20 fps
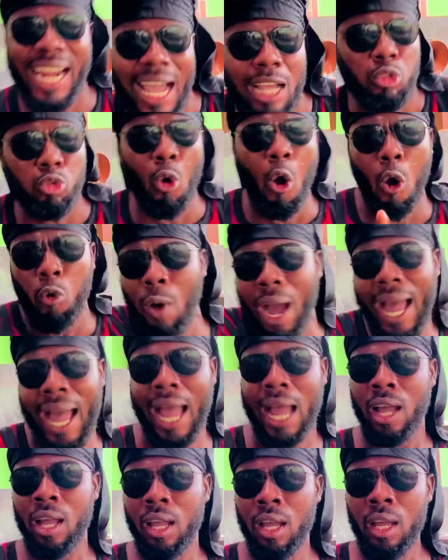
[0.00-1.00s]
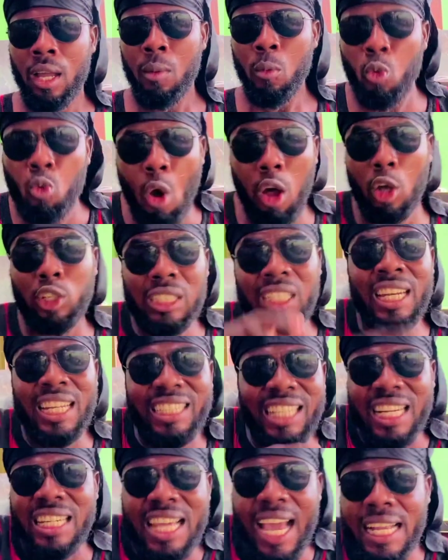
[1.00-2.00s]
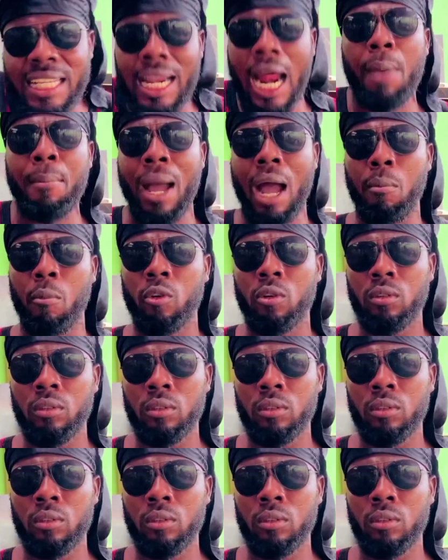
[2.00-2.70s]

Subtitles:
I saw a quaha. Go out in the Gidian, Mamma.